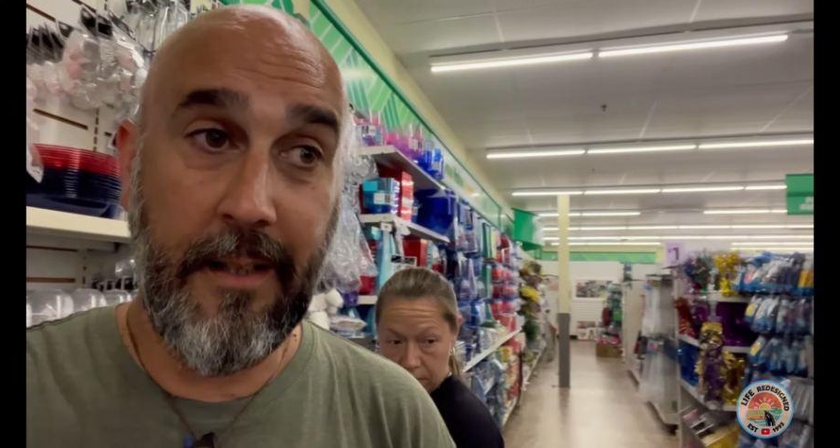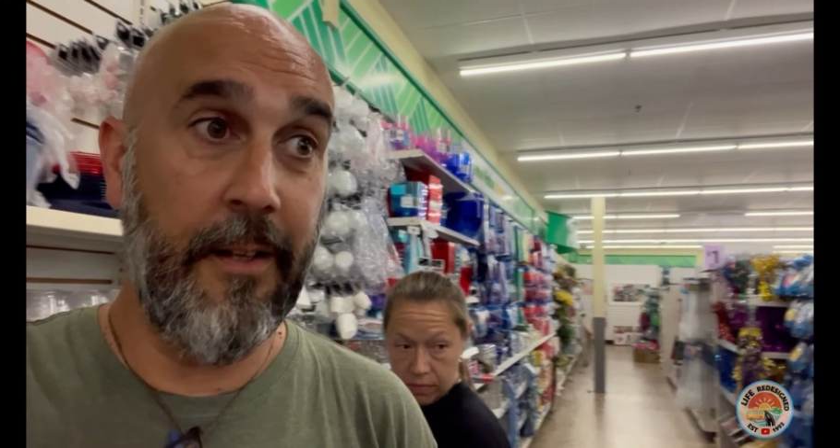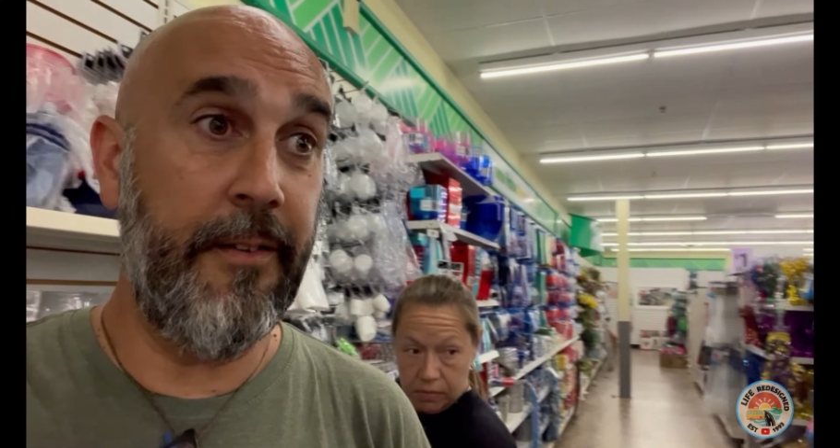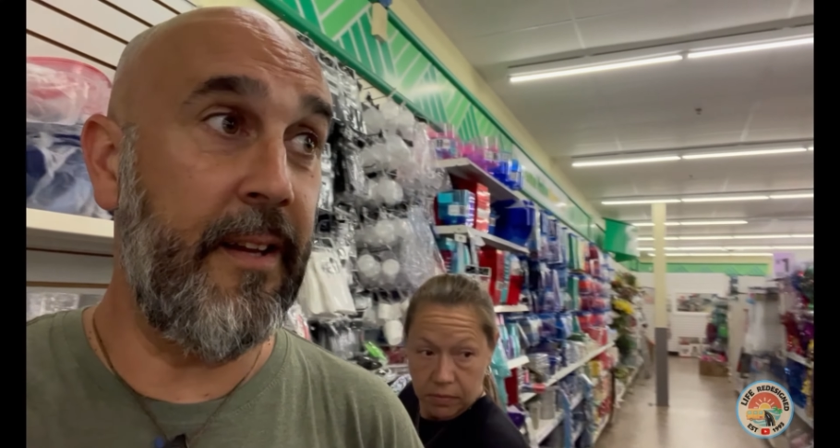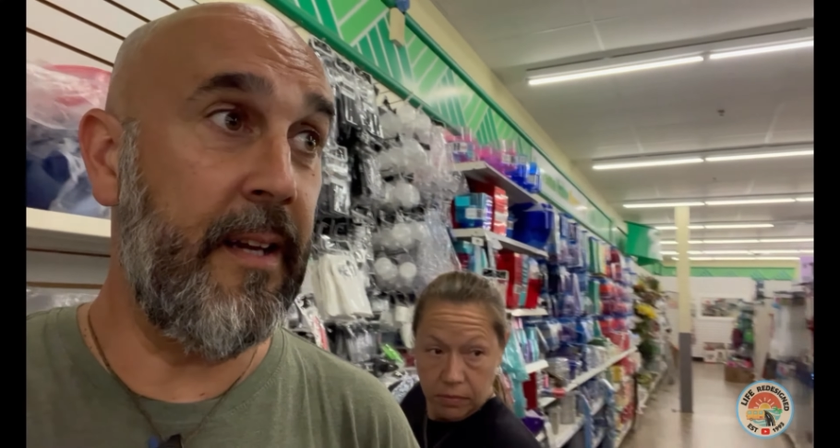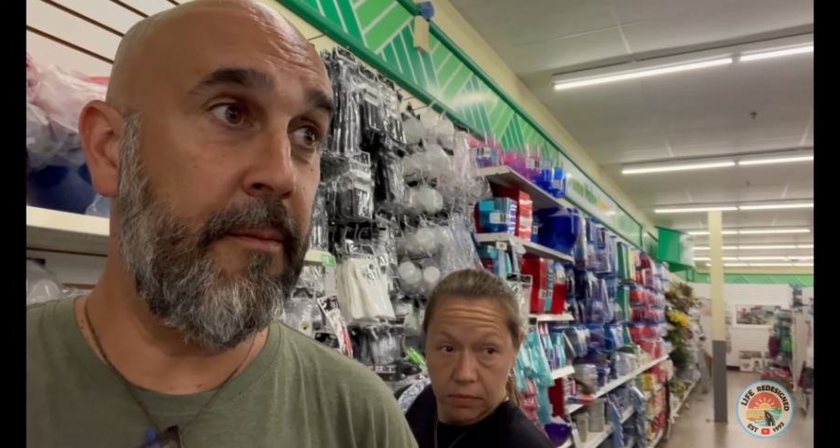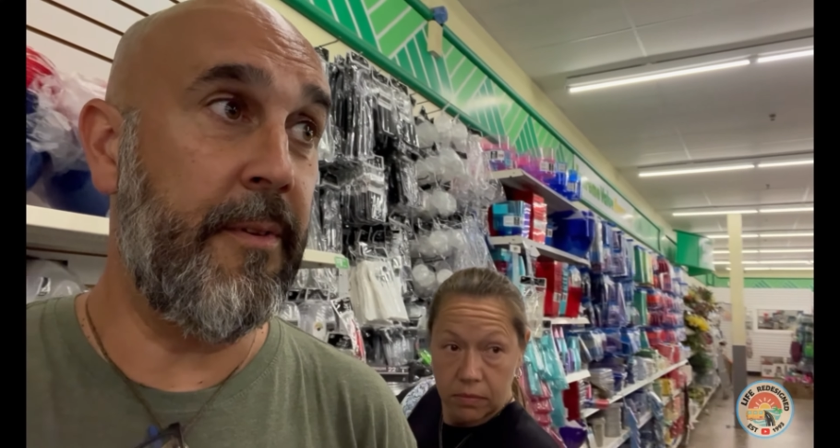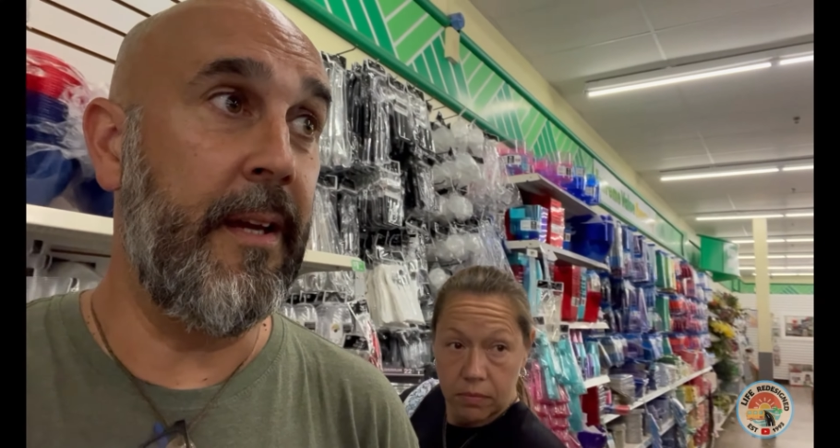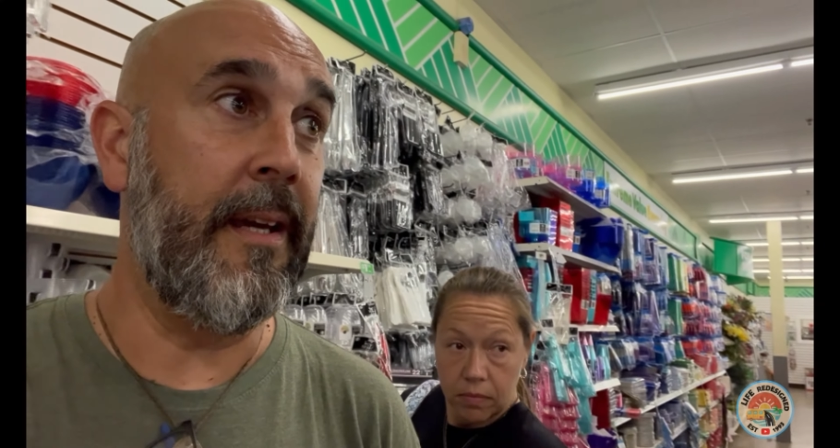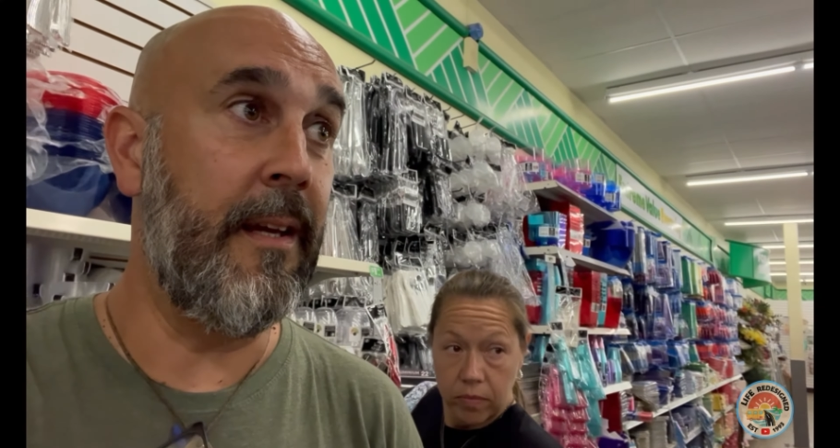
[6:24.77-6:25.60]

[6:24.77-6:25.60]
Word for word: the same thing,